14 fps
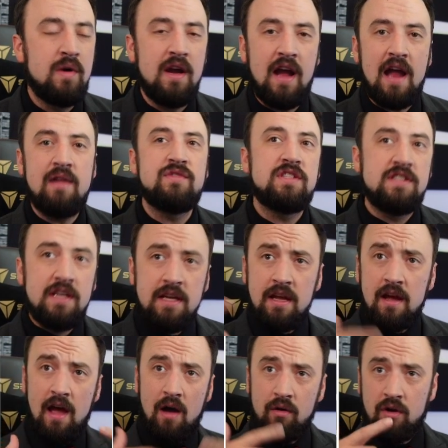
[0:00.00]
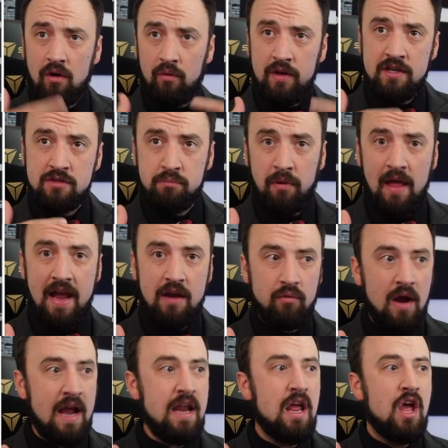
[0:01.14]
You can kind of see how Koleda's played,
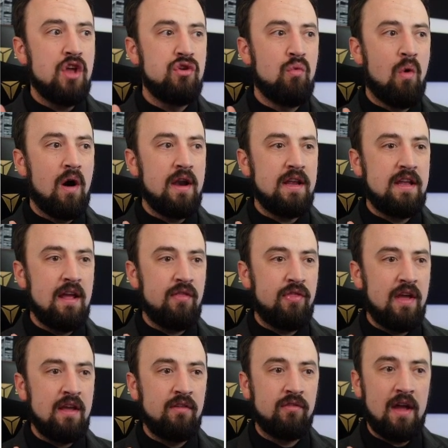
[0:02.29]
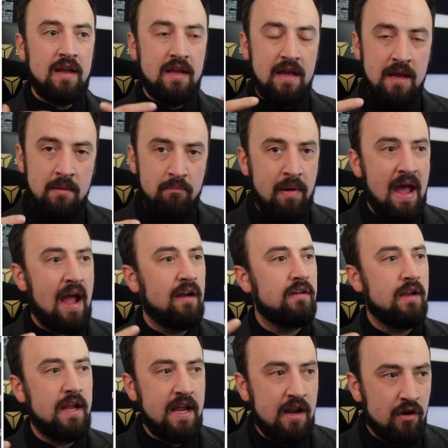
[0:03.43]
right? You want to get things like
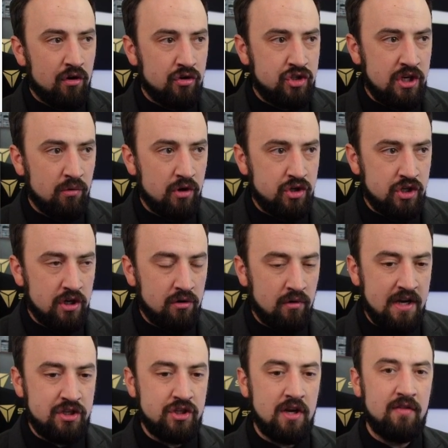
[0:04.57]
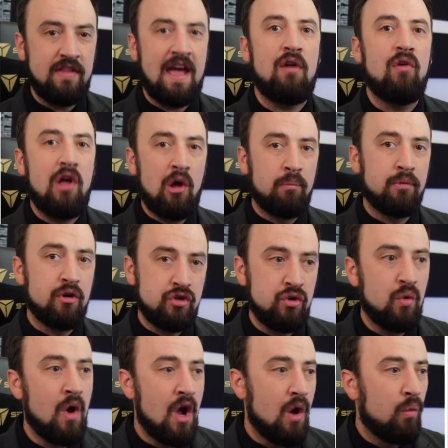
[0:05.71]
impact, energy regeneration. That'll help her
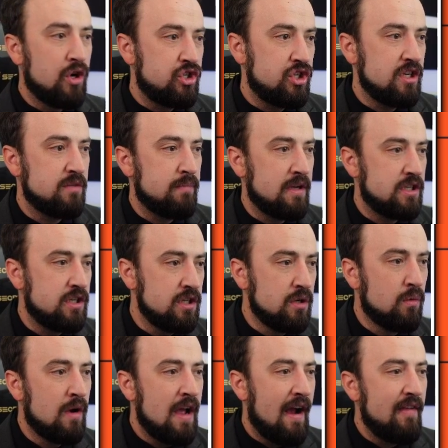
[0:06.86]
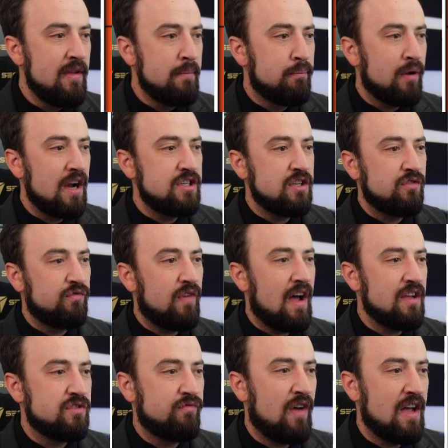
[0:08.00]
do what she's meant to do. And then Precious
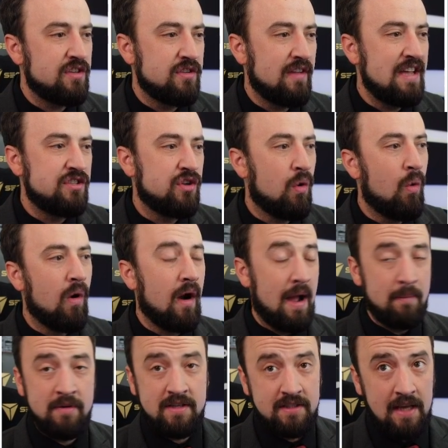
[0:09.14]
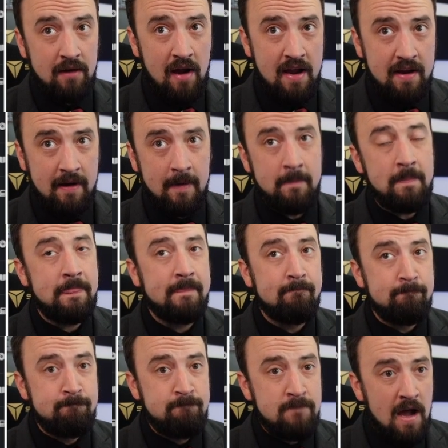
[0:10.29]
Fossilized Core. I'm going to say right here,
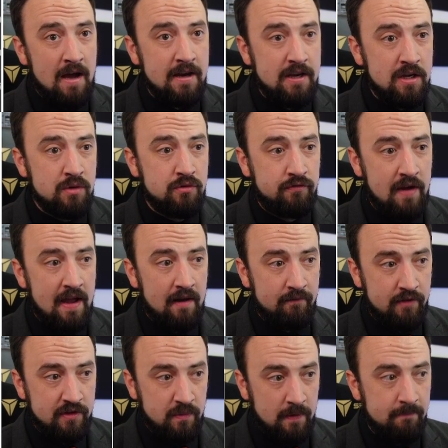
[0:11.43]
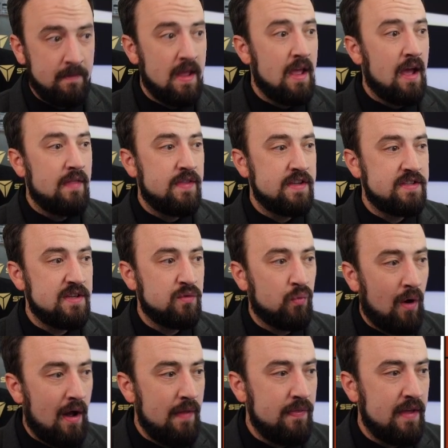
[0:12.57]
not a huge fan of this one. This is
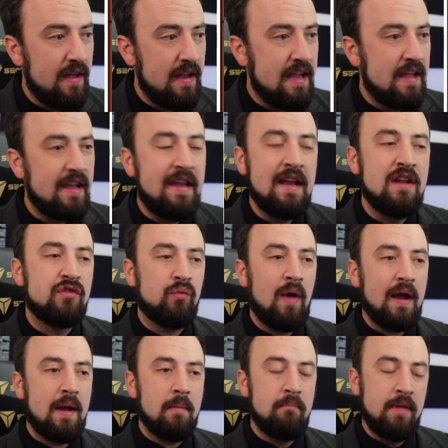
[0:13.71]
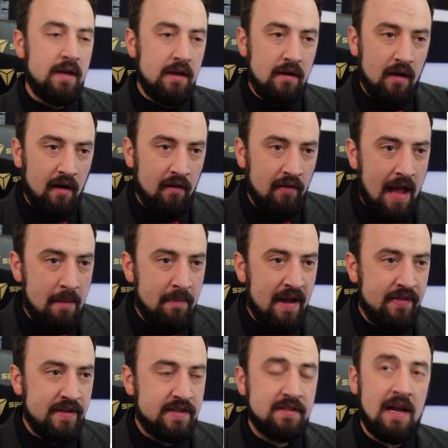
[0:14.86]
one that, again, is recommended a lot
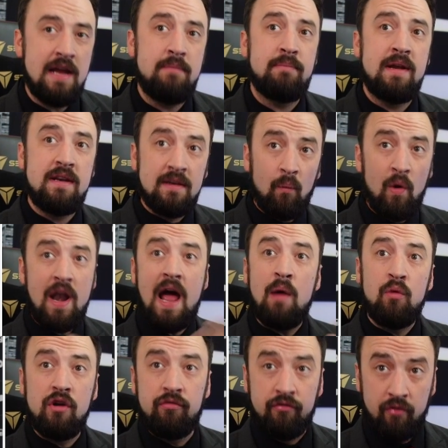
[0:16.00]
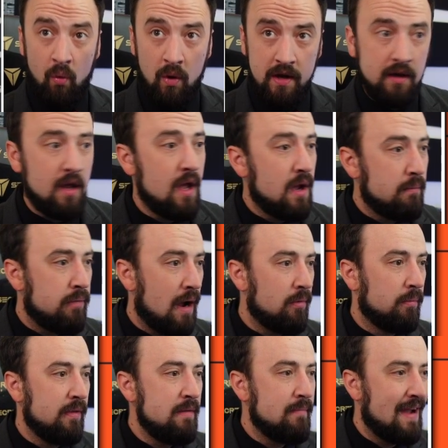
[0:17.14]
by the site, but what I would avoid
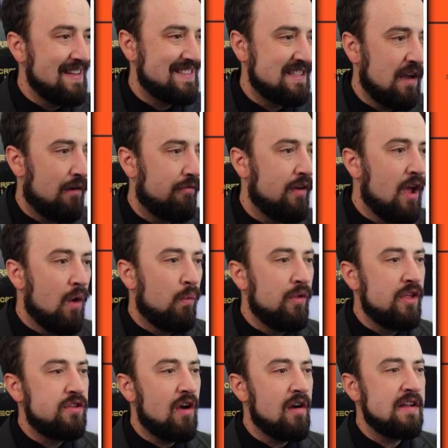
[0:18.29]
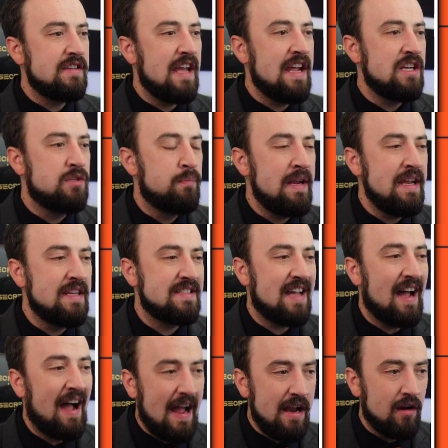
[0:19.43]
probably myself. When the target's HP is
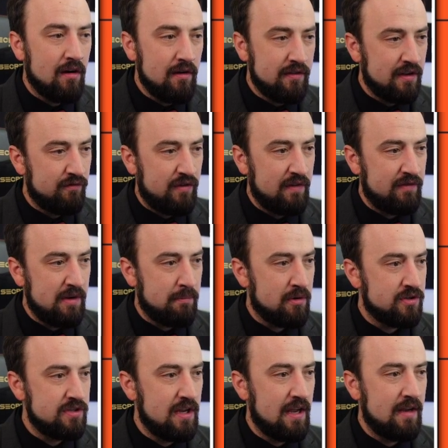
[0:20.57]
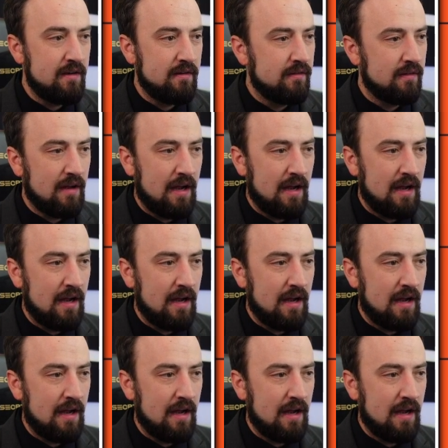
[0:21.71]
higher than 50%,